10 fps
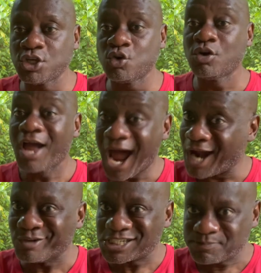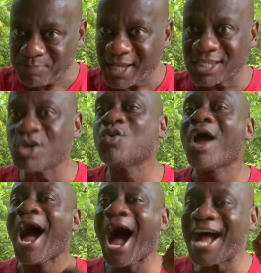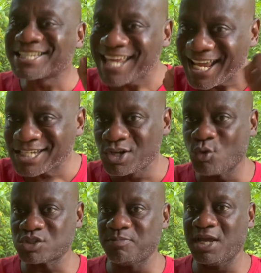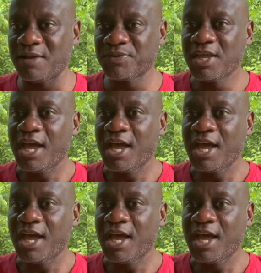to you. I respect you. I take notes, man.